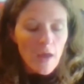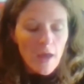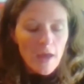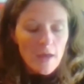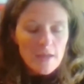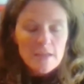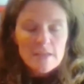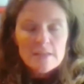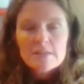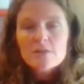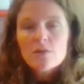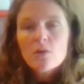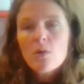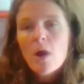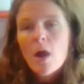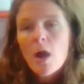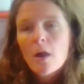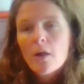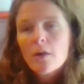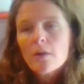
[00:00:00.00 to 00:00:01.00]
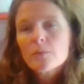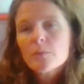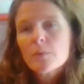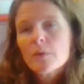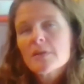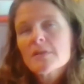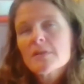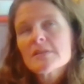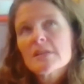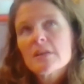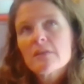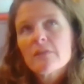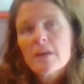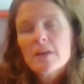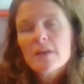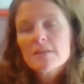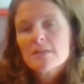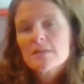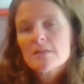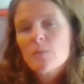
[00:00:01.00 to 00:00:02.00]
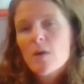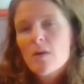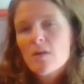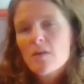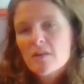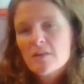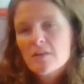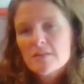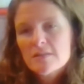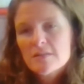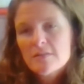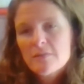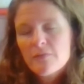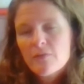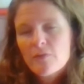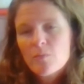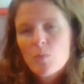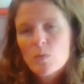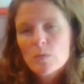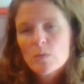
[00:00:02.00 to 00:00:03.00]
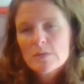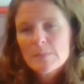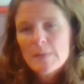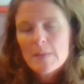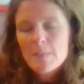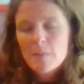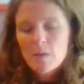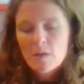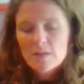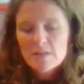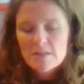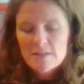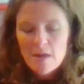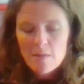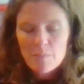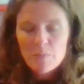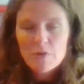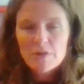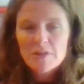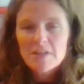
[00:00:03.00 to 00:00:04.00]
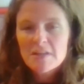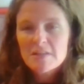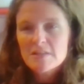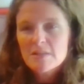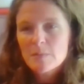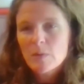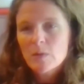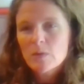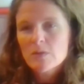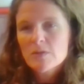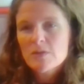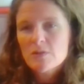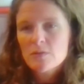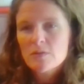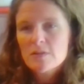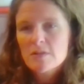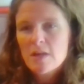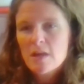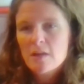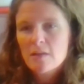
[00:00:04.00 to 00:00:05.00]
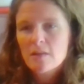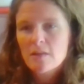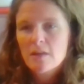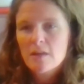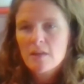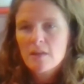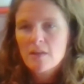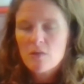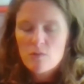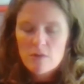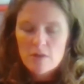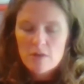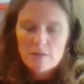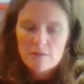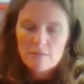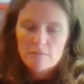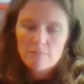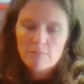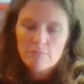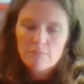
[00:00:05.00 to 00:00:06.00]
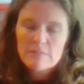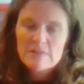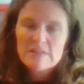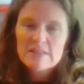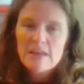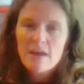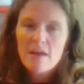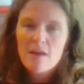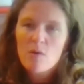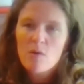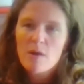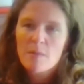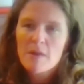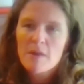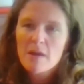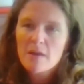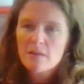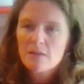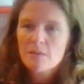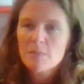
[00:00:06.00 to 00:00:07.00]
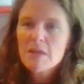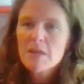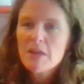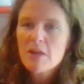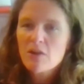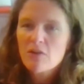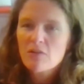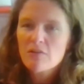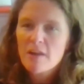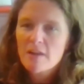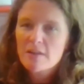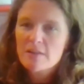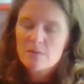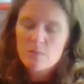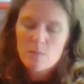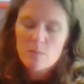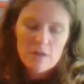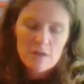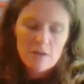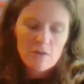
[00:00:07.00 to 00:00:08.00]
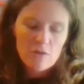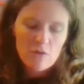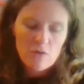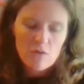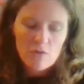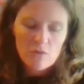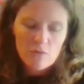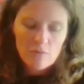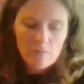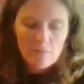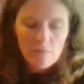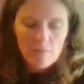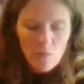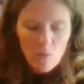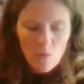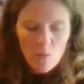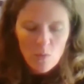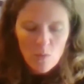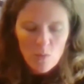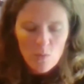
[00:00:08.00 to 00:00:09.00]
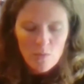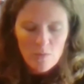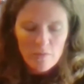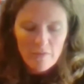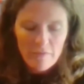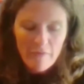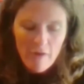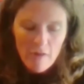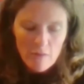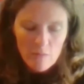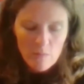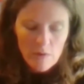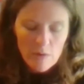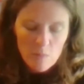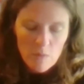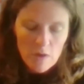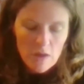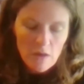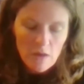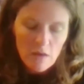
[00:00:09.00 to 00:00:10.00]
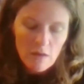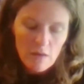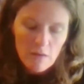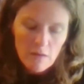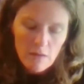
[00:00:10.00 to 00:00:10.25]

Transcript: And it's so hard with CVS as well, because for most people, it's not predictable. So it's not like you can say, "Oh, I'm not going to be here next week or the following week."